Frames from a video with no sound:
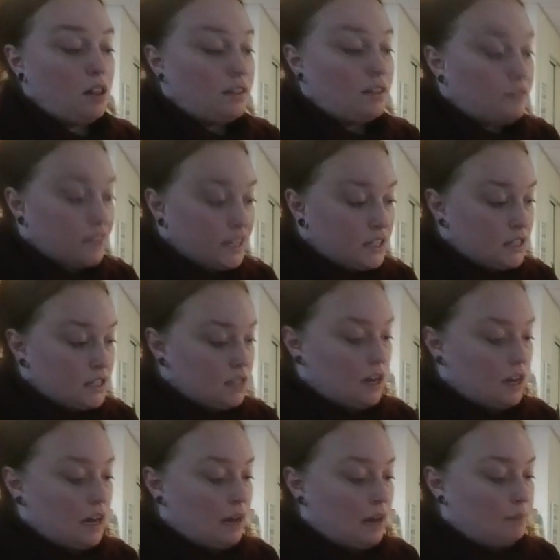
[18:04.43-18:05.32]
all of it.
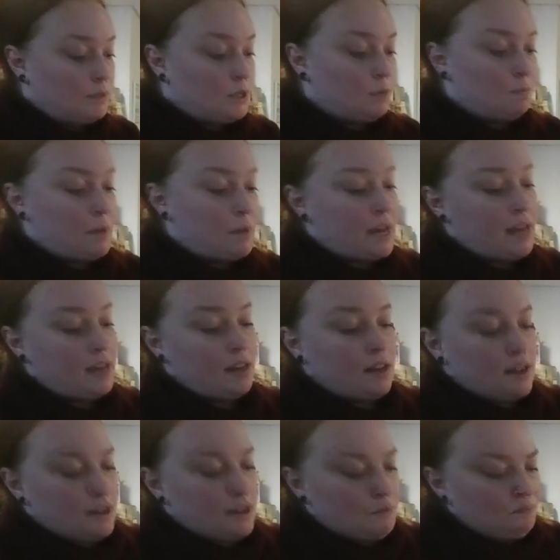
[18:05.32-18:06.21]
So
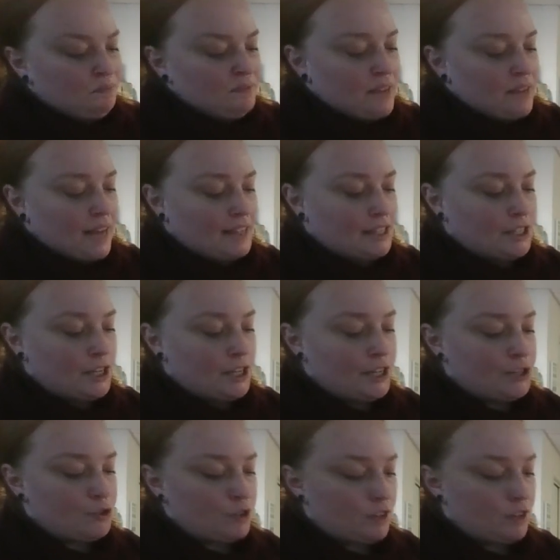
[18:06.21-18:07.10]
bay has a
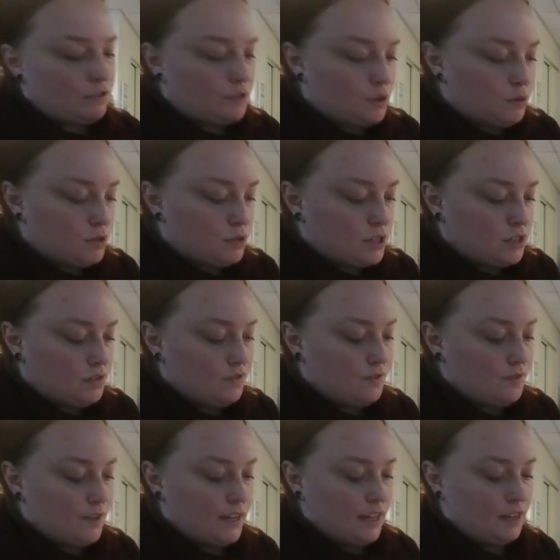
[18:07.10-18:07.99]
history of
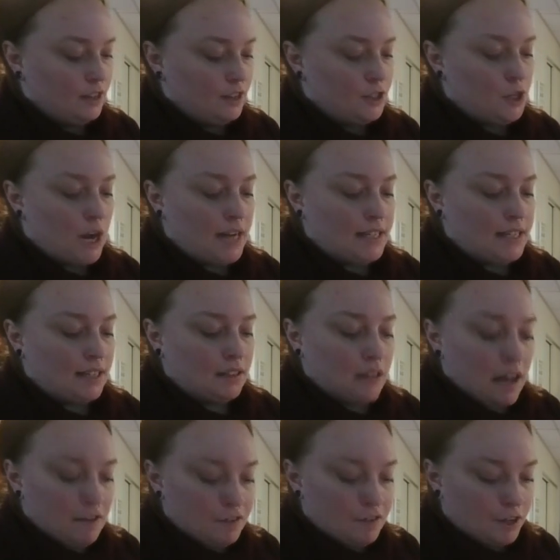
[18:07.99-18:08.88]
use in attracting
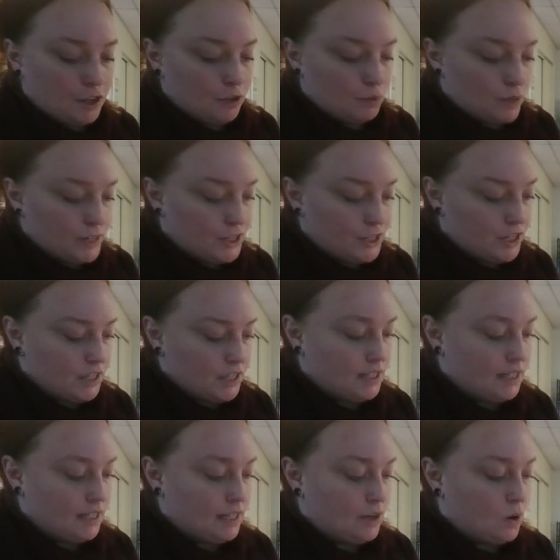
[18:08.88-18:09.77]
love and good
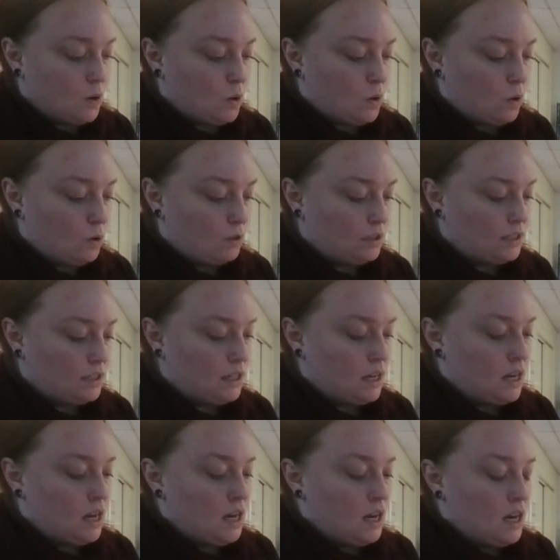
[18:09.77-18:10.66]
wishes. It holds
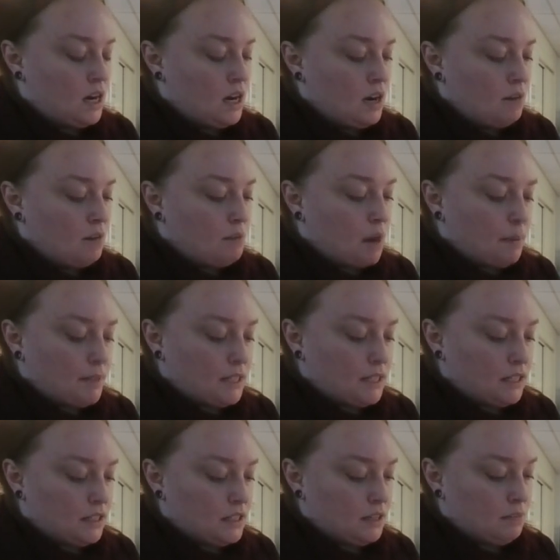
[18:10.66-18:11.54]

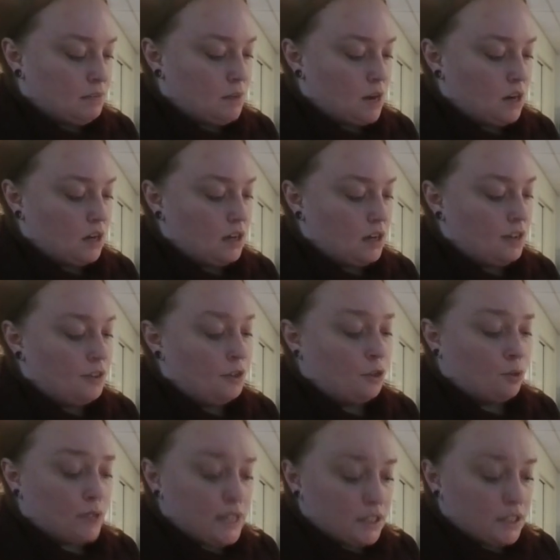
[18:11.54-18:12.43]
prominence among
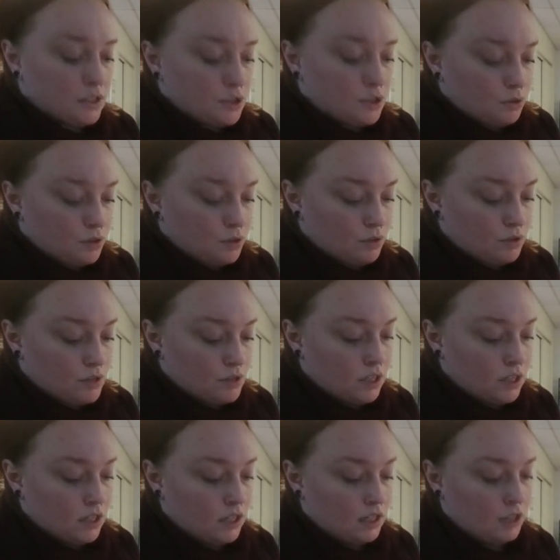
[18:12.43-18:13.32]
the Greeks who
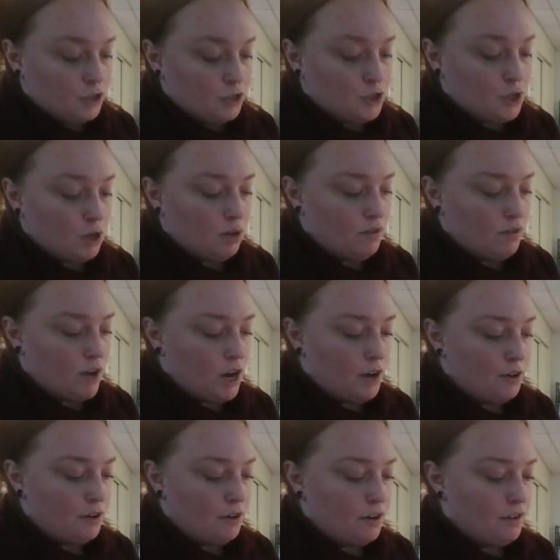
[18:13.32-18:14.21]
used it in show of
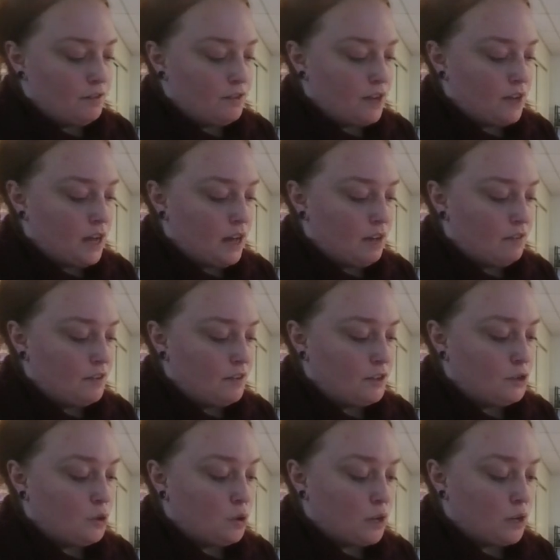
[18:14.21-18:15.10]
honor of
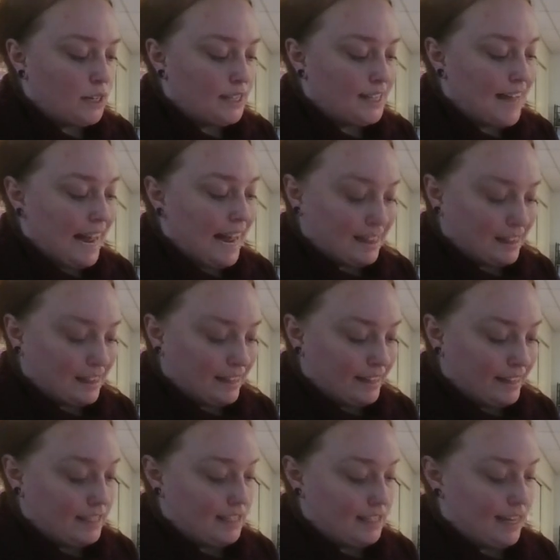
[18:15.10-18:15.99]
victorious
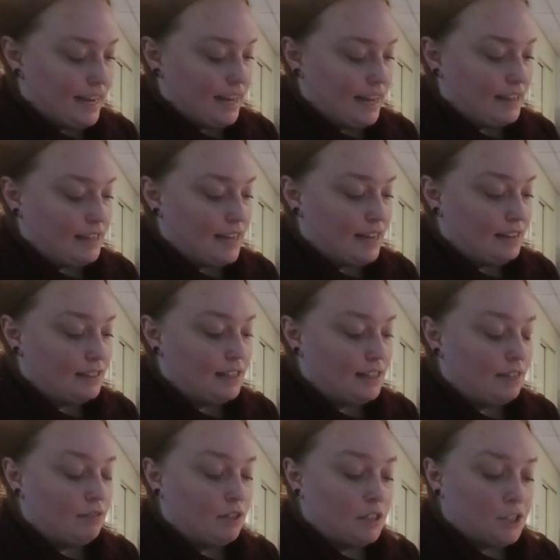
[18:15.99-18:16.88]
athletes, and
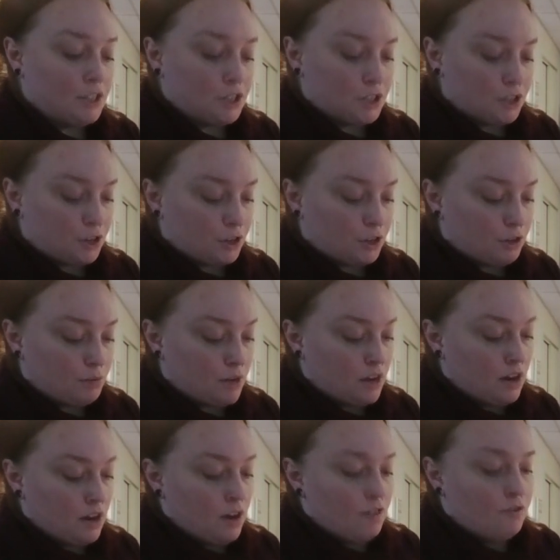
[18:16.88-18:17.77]
has a religious herb
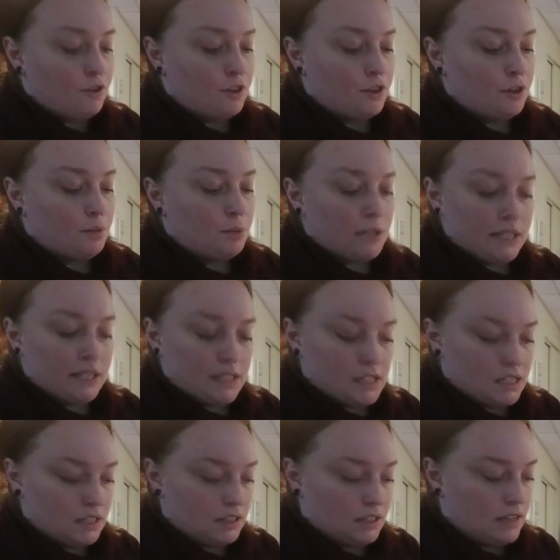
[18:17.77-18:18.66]
for the
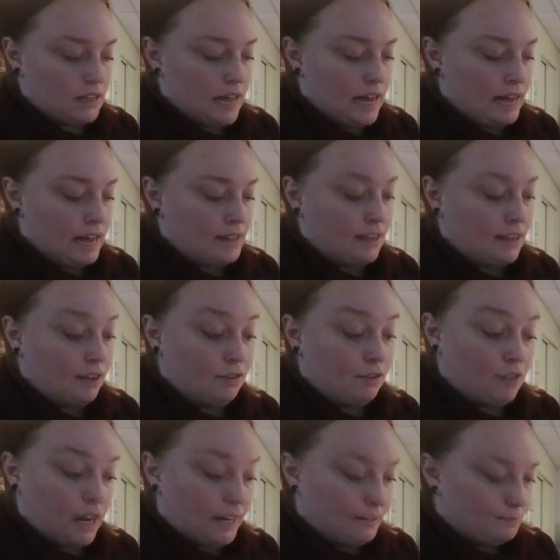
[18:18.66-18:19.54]
priestesses at
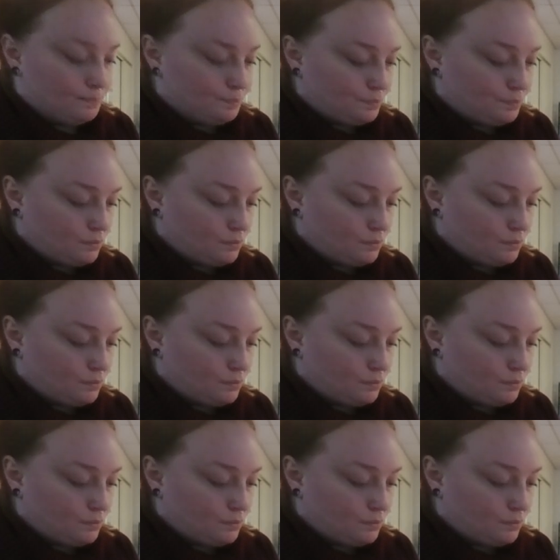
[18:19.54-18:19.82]
Delphi,